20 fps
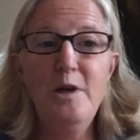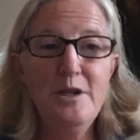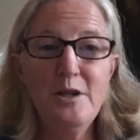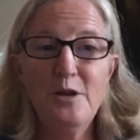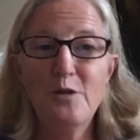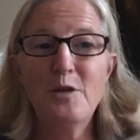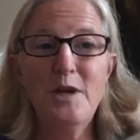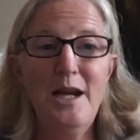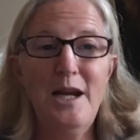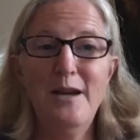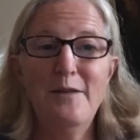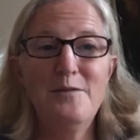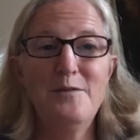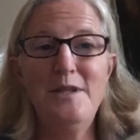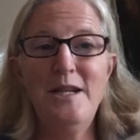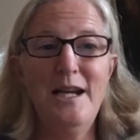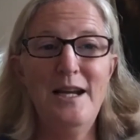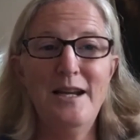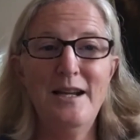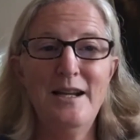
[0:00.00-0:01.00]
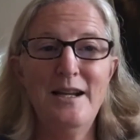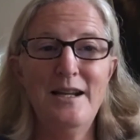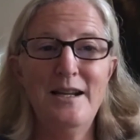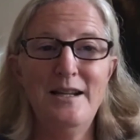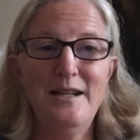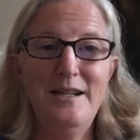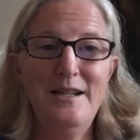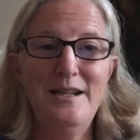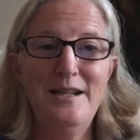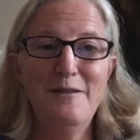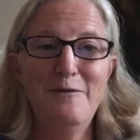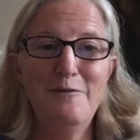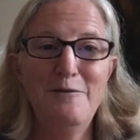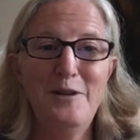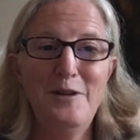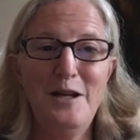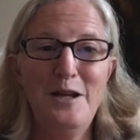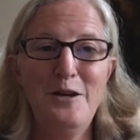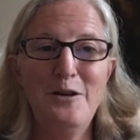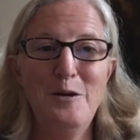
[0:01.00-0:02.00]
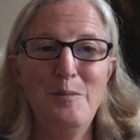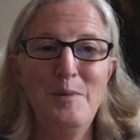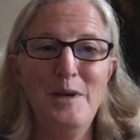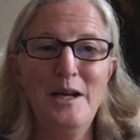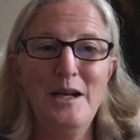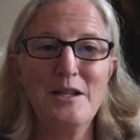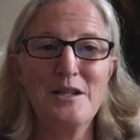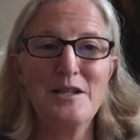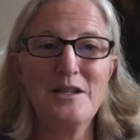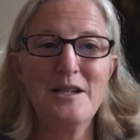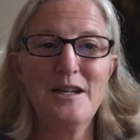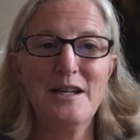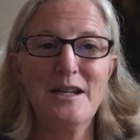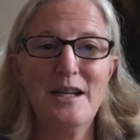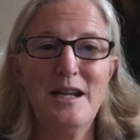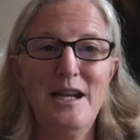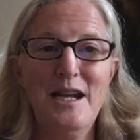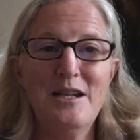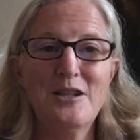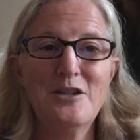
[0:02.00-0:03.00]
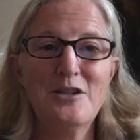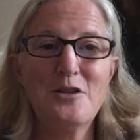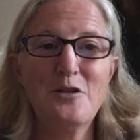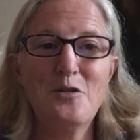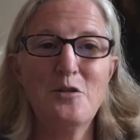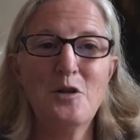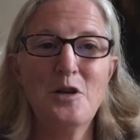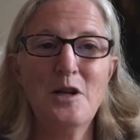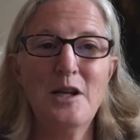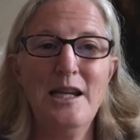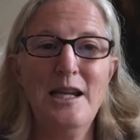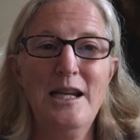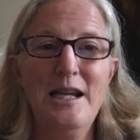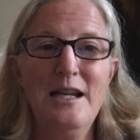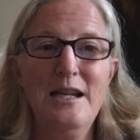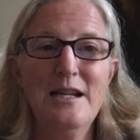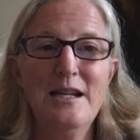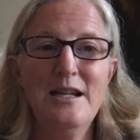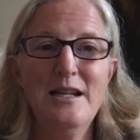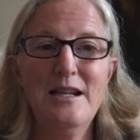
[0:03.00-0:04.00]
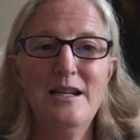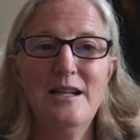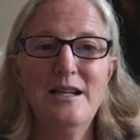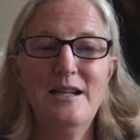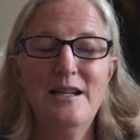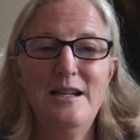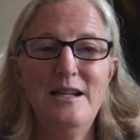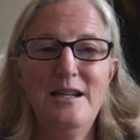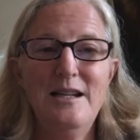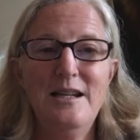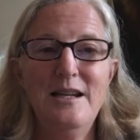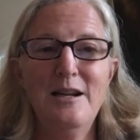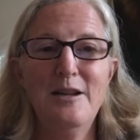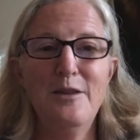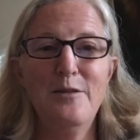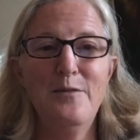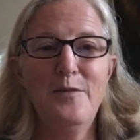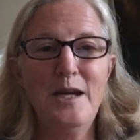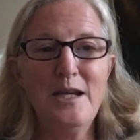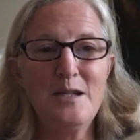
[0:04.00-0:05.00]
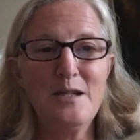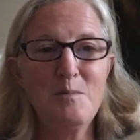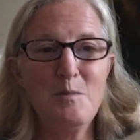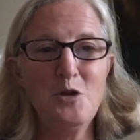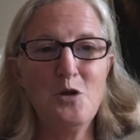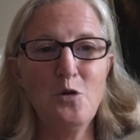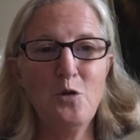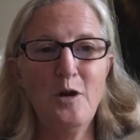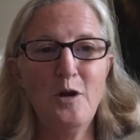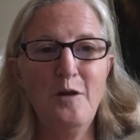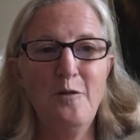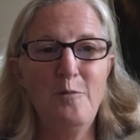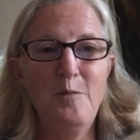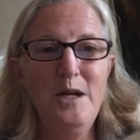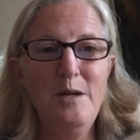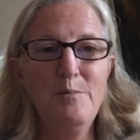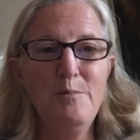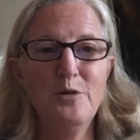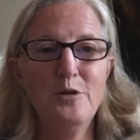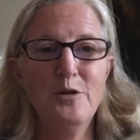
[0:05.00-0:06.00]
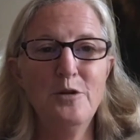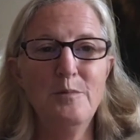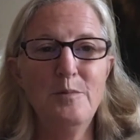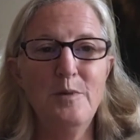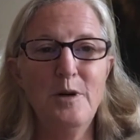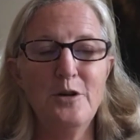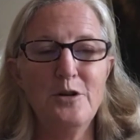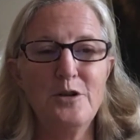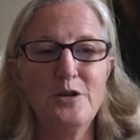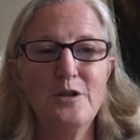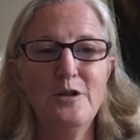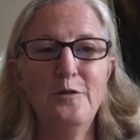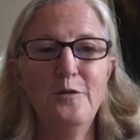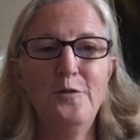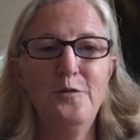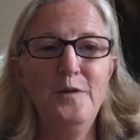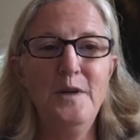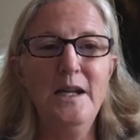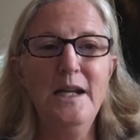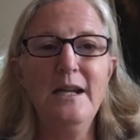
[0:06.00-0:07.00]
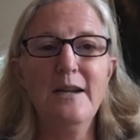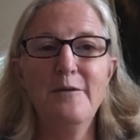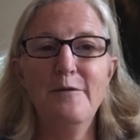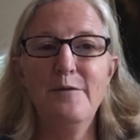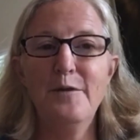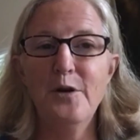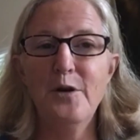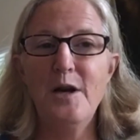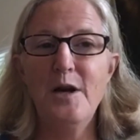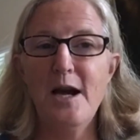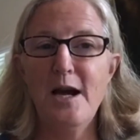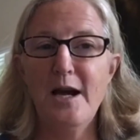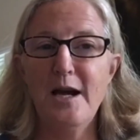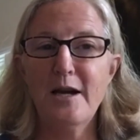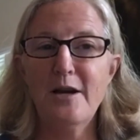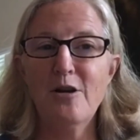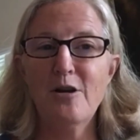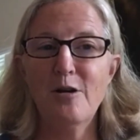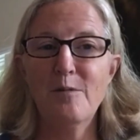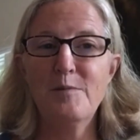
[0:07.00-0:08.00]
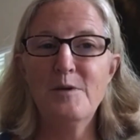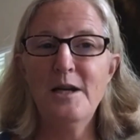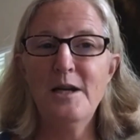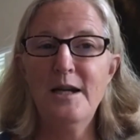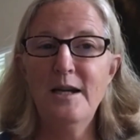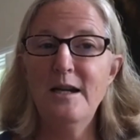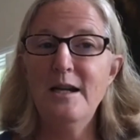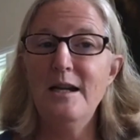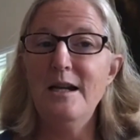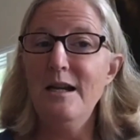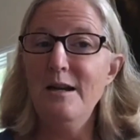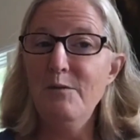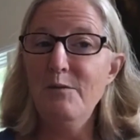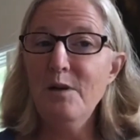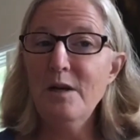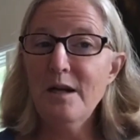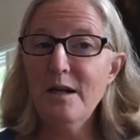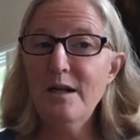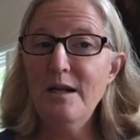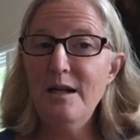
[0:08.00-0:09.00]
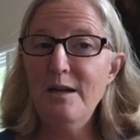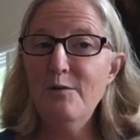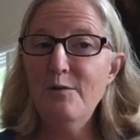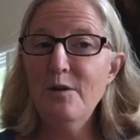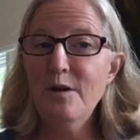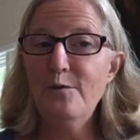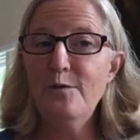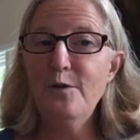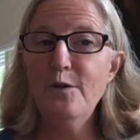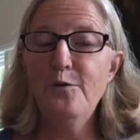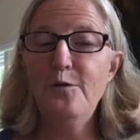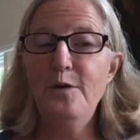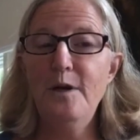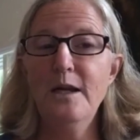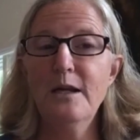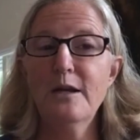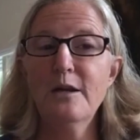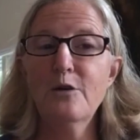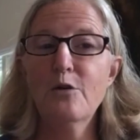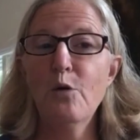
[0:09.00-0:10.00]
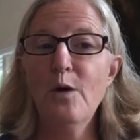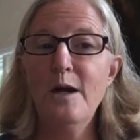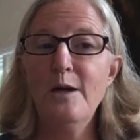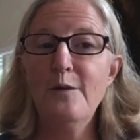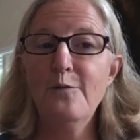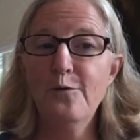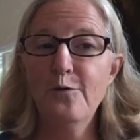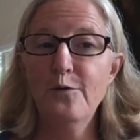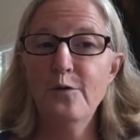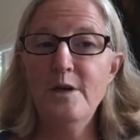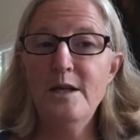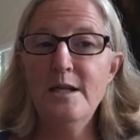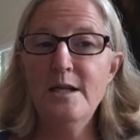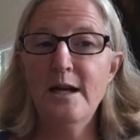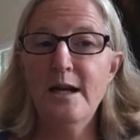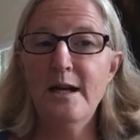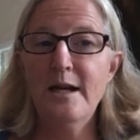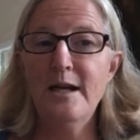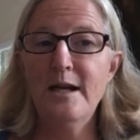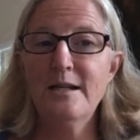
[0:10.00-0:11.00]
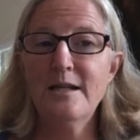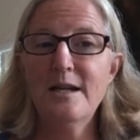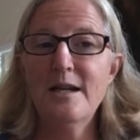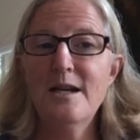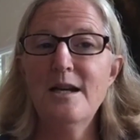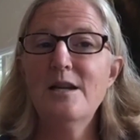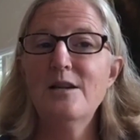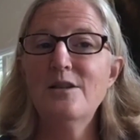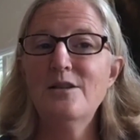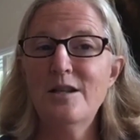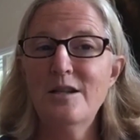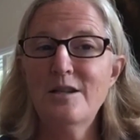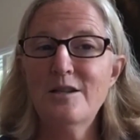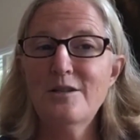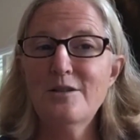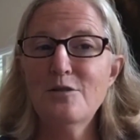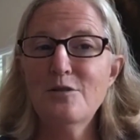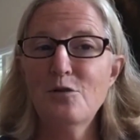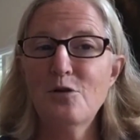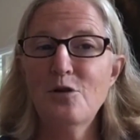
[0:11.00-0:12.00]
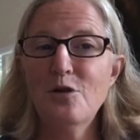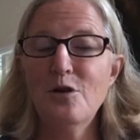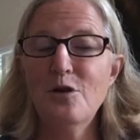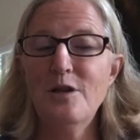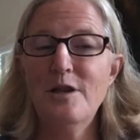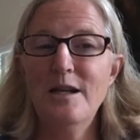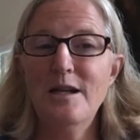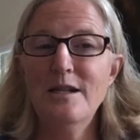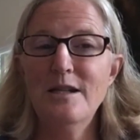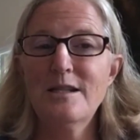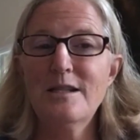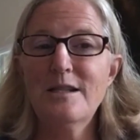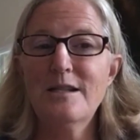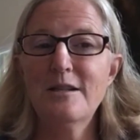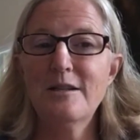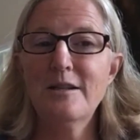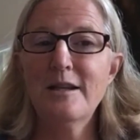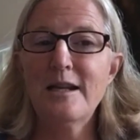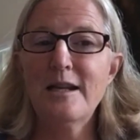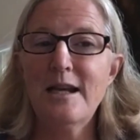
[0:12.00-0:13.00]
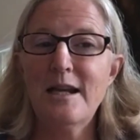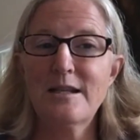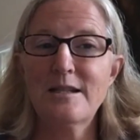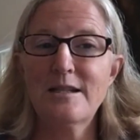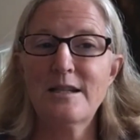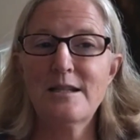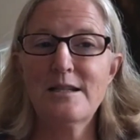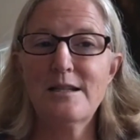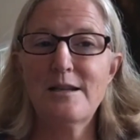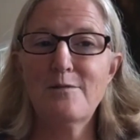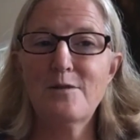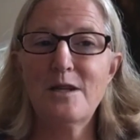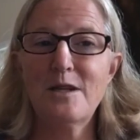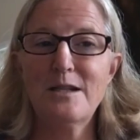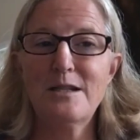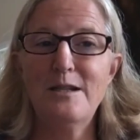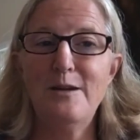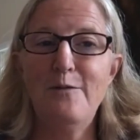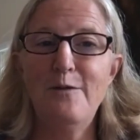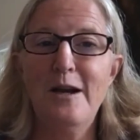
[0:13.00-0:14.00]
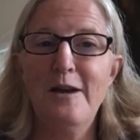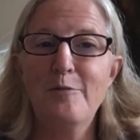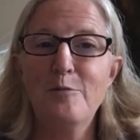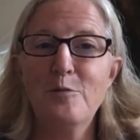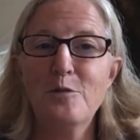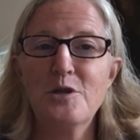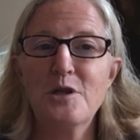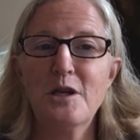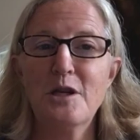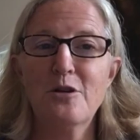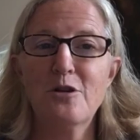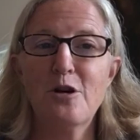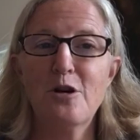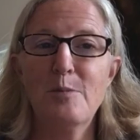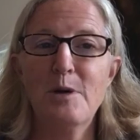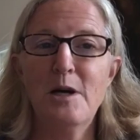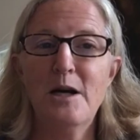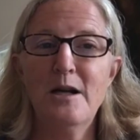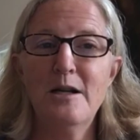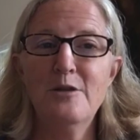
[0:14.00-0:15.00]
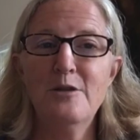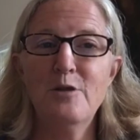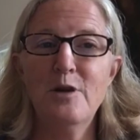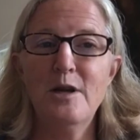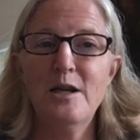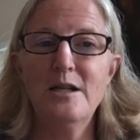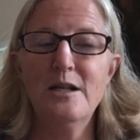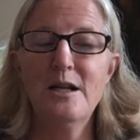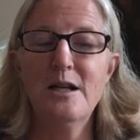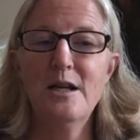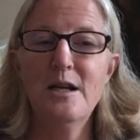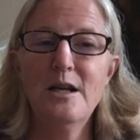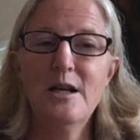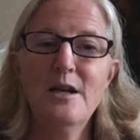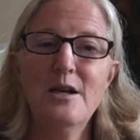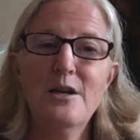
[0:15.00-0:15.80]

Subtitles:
we don't have data in veterinary medicine, and certainly, the vast majority of people are still feeding a very high carb diet. Even if you're feeding a grain-free diet, chances are good that it's still in excess of 65% carbohydrate.